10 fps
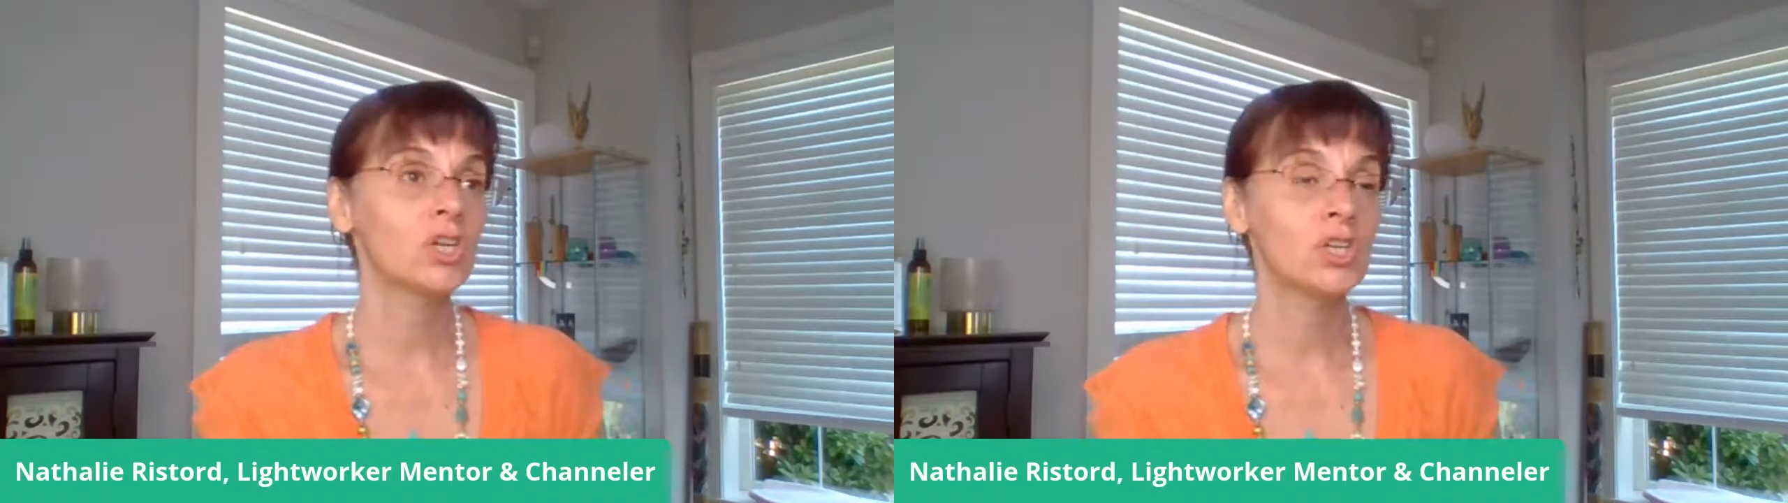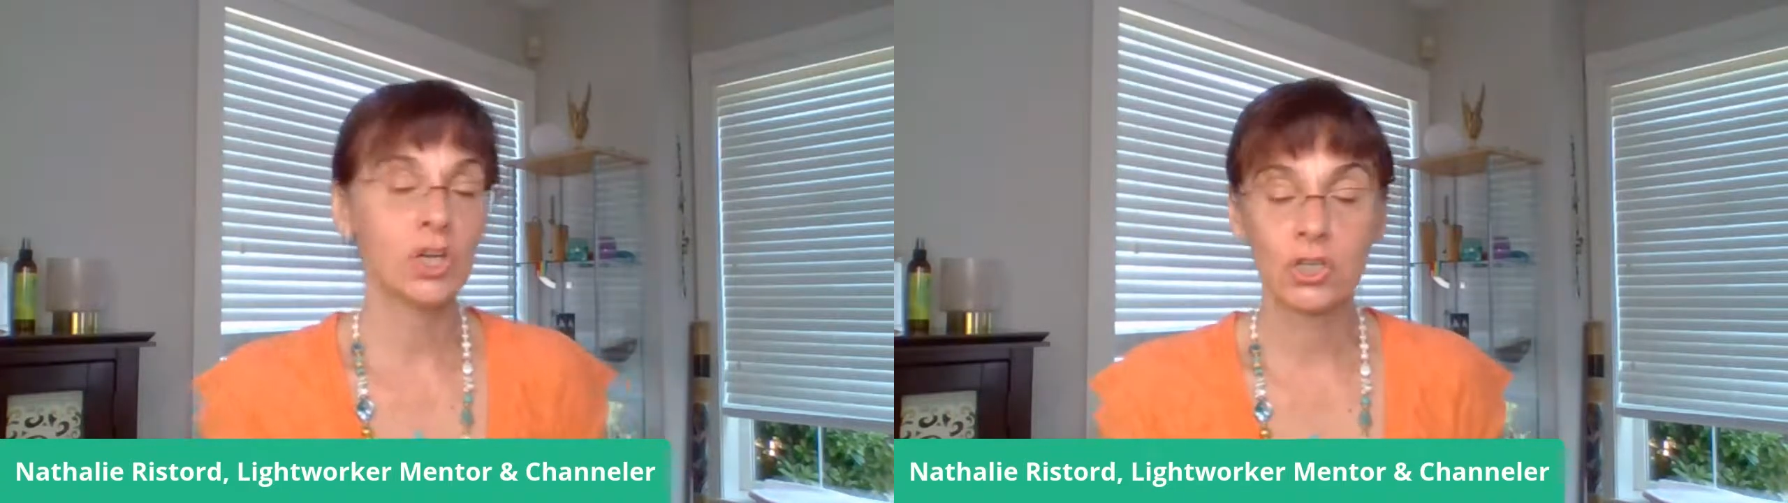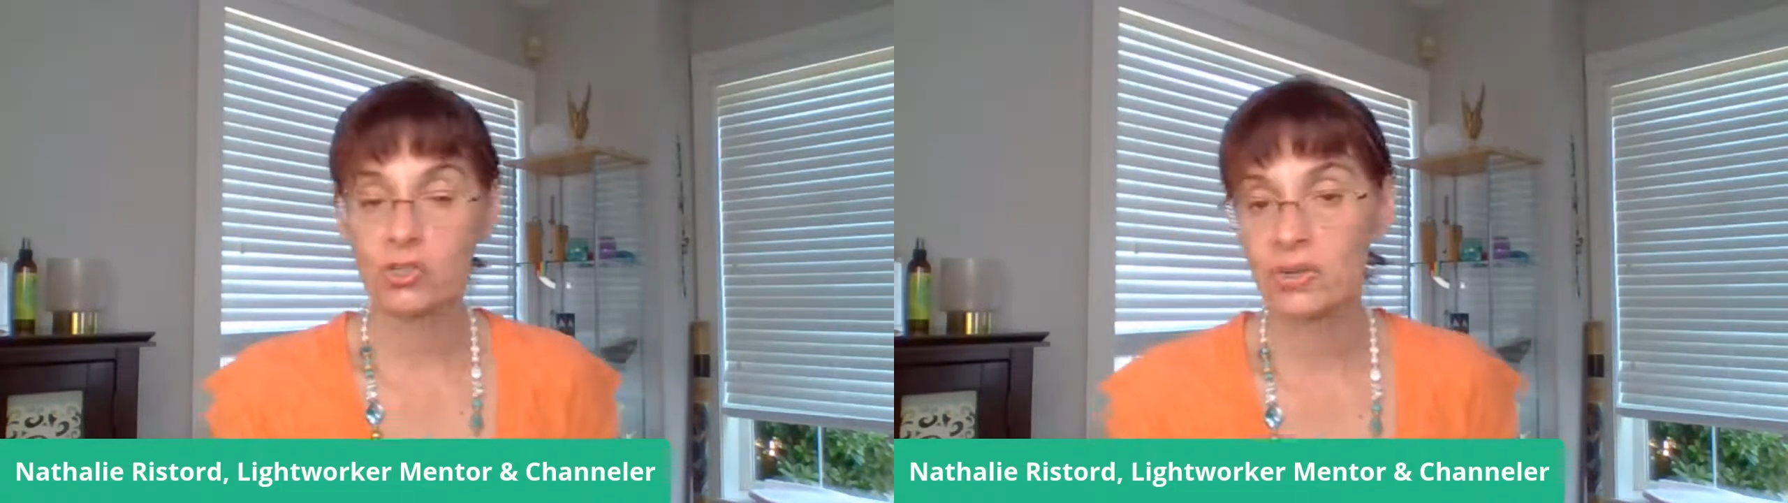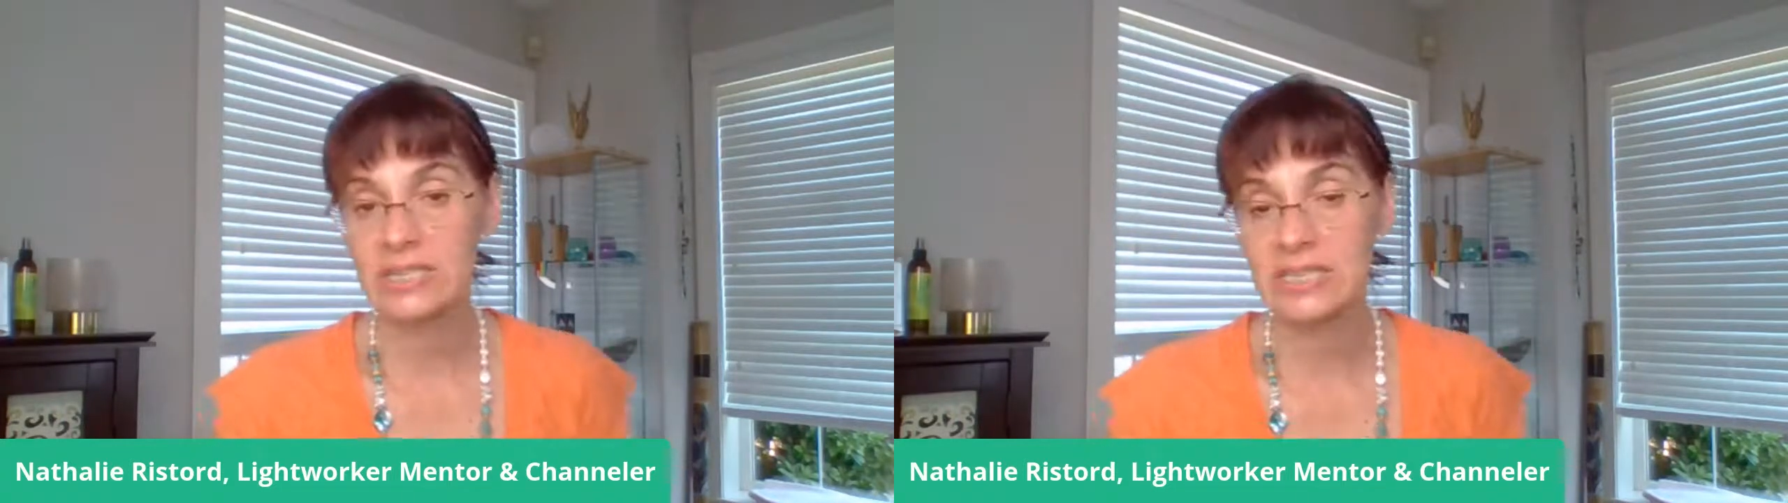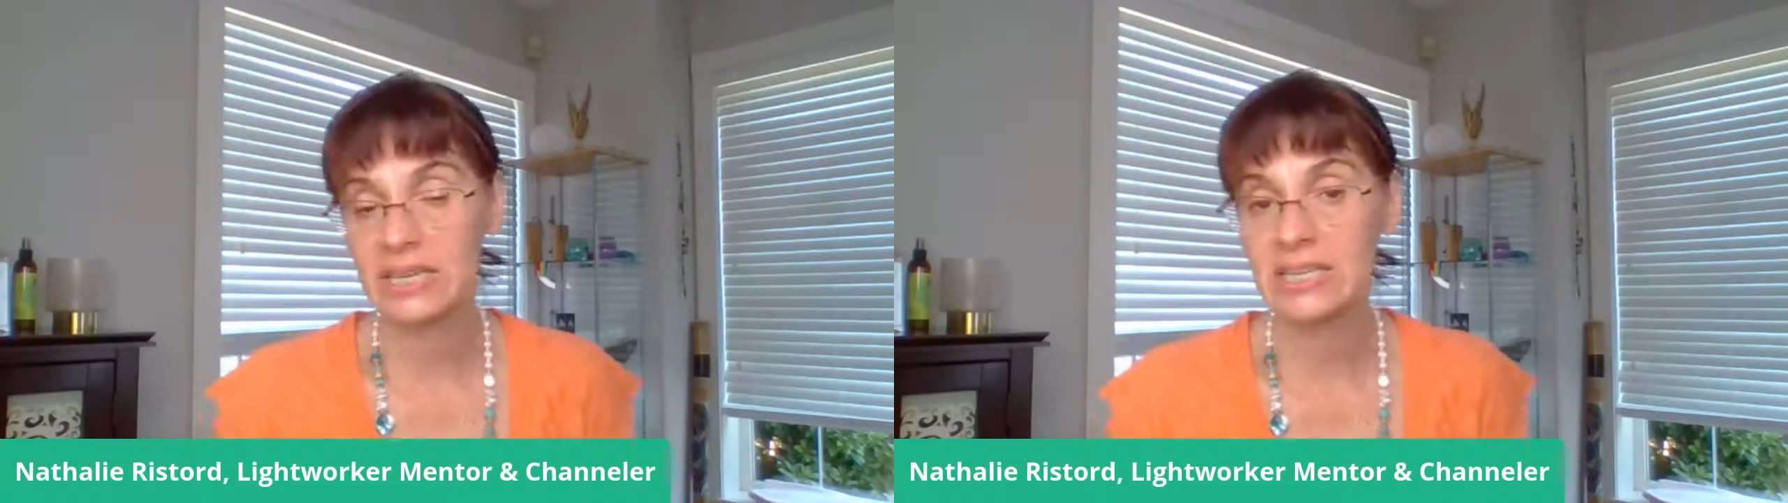not
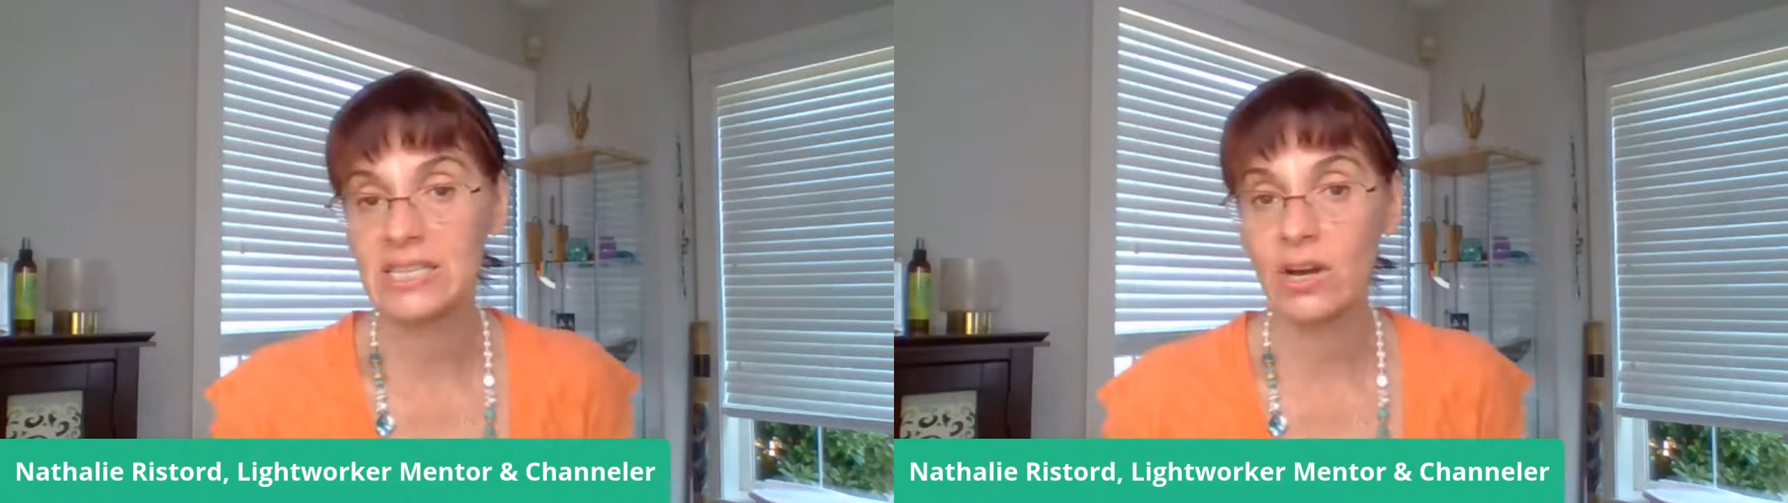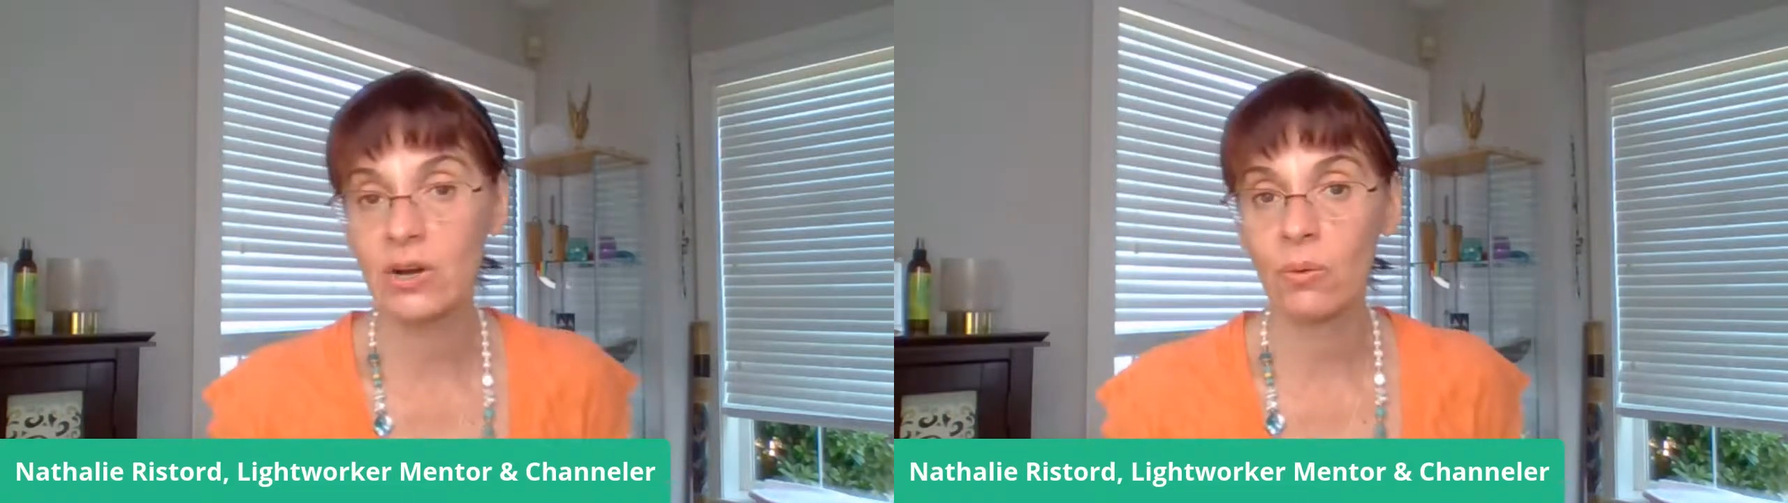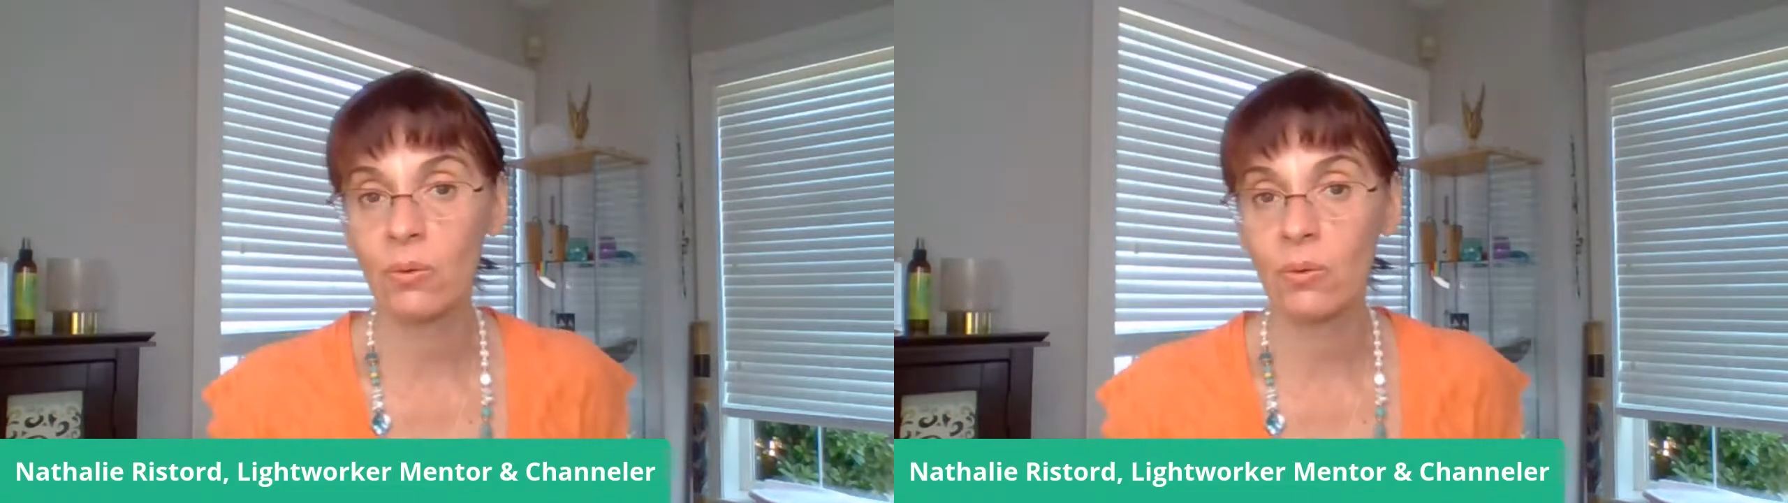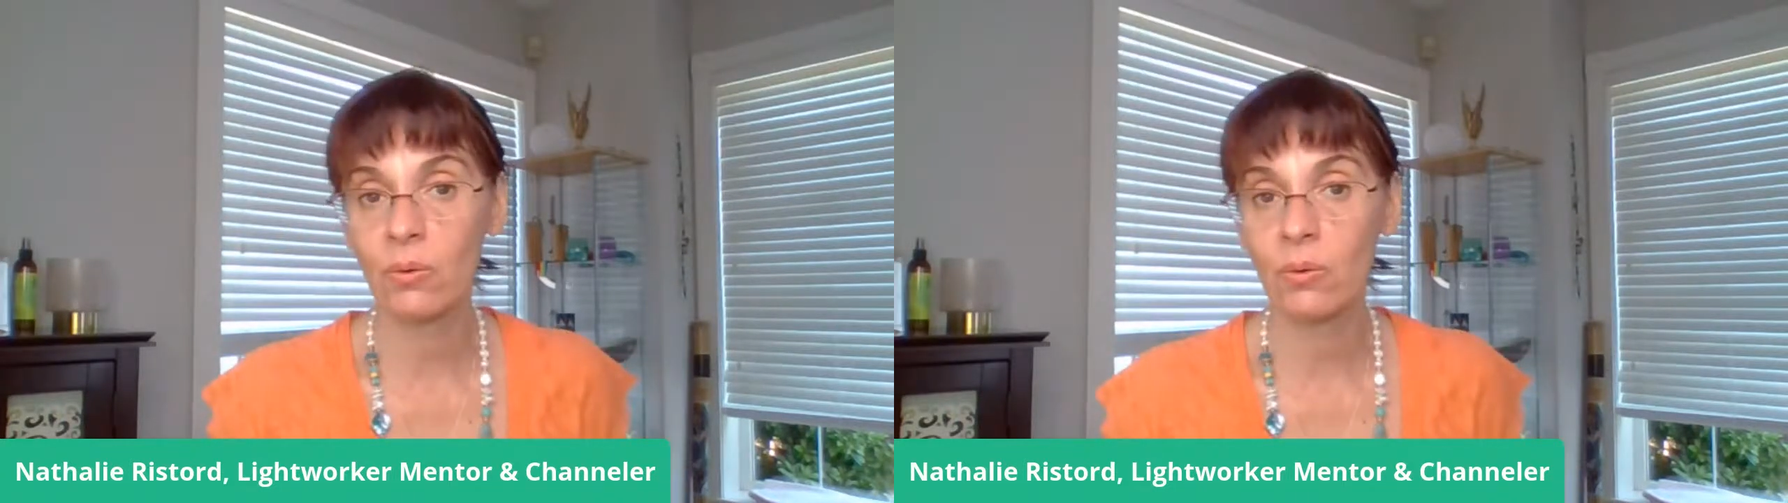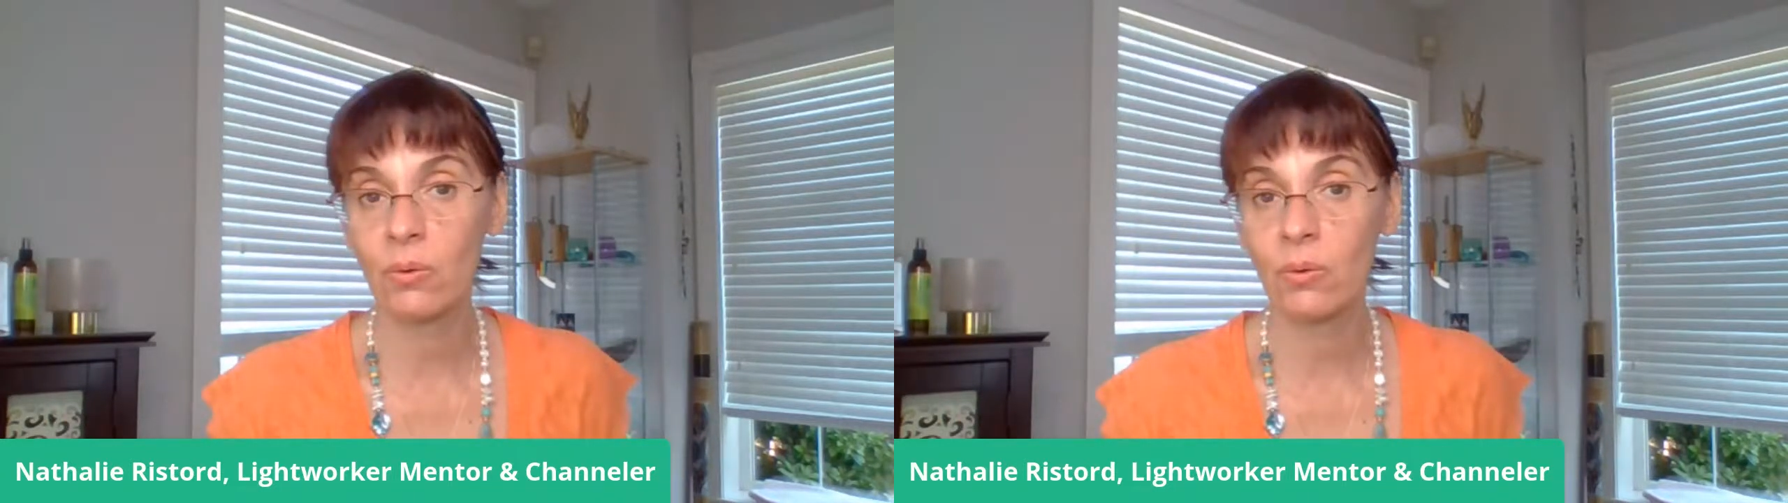trusting it's going to work,